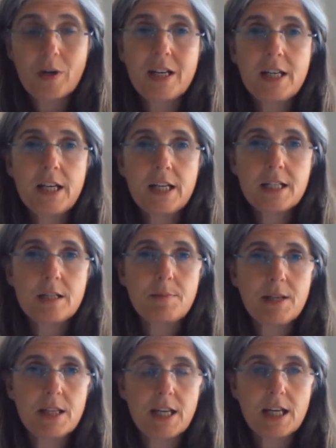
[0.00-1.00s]
we need to
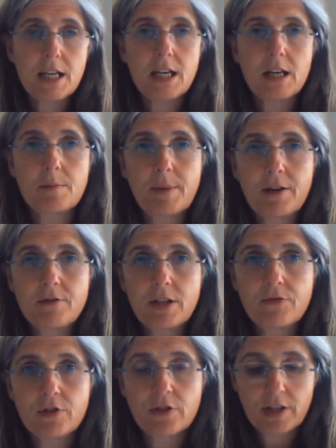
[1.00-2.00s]
be thinking about
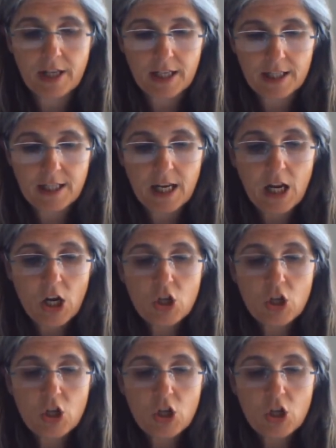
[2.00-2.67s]
different things